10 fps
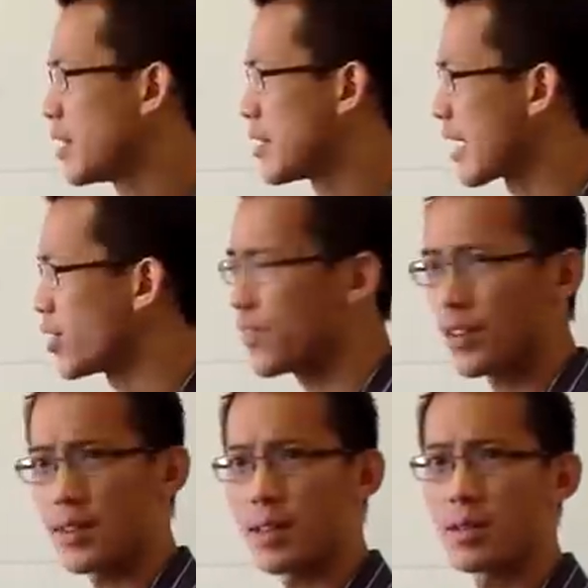the second
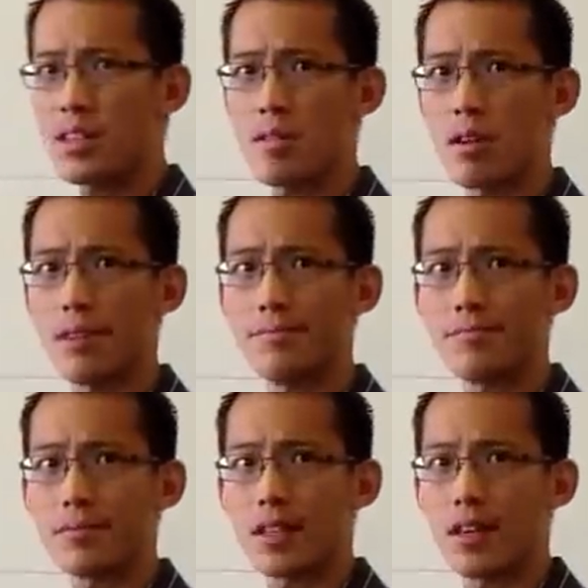derivative is equal to zero.
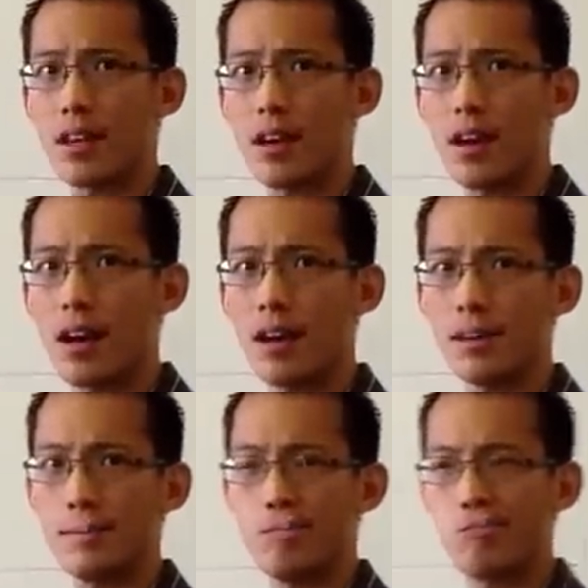
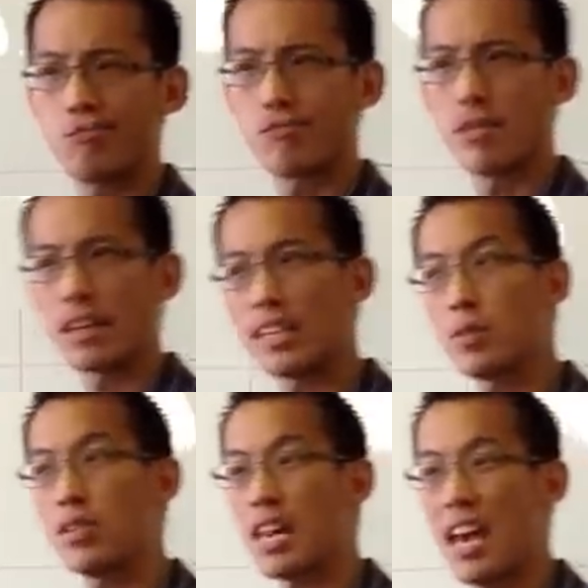Um, I guess
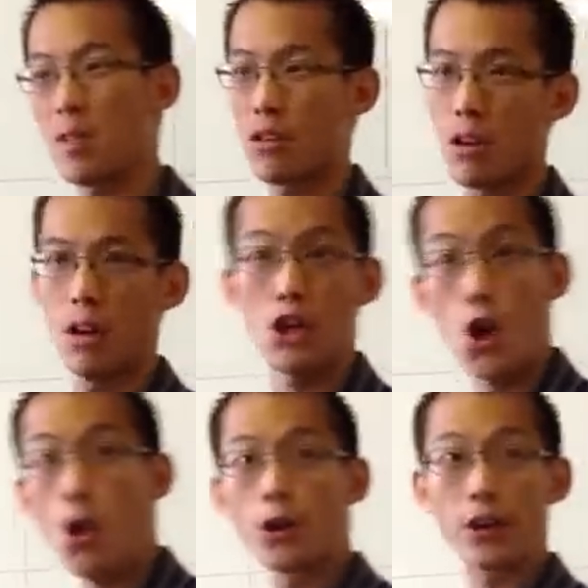we say no